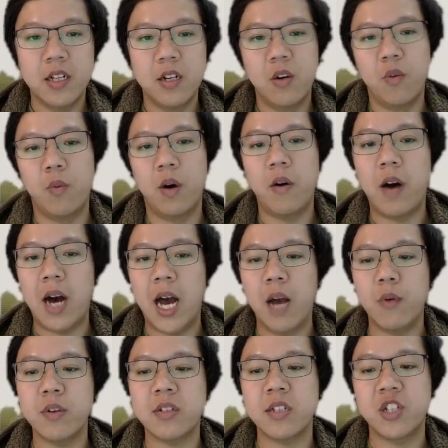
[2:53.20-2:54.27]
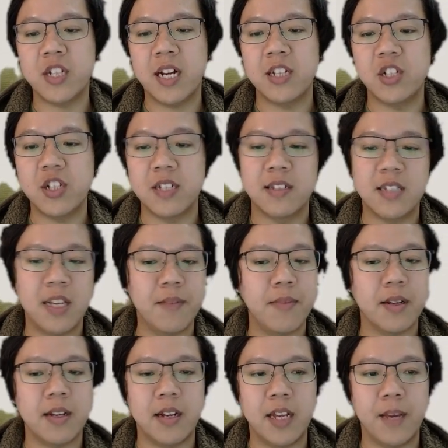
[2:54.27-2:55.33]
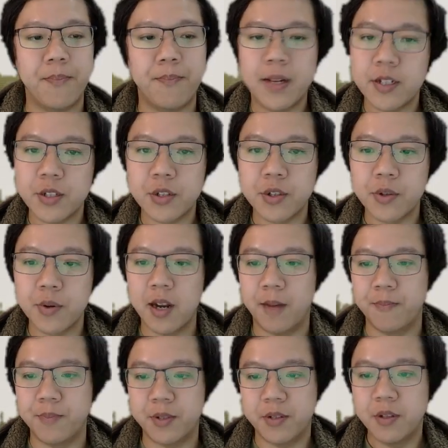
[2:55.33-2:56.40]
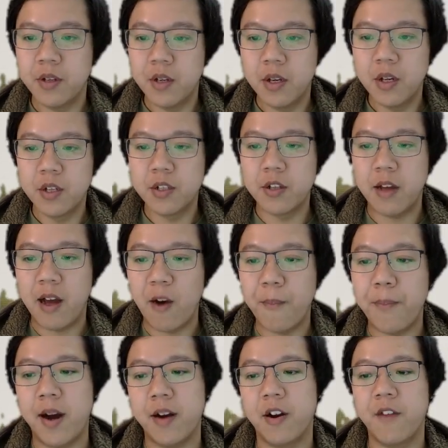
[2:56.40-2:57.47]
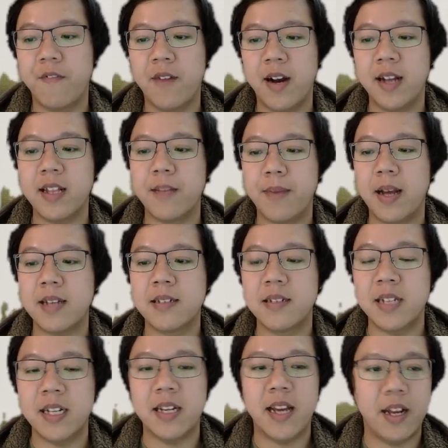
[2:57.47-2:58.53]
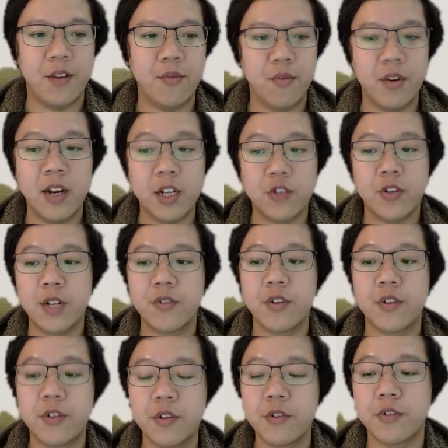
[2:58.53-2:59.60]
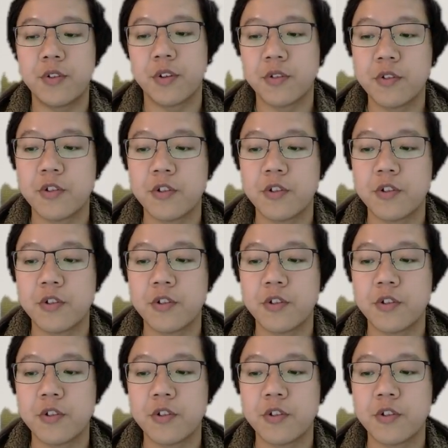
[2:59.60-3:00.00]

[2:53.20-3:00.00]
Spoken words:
Well, I would suggest just timidly bid 2 clubs to help partner find the best lead and really to introduce your suit to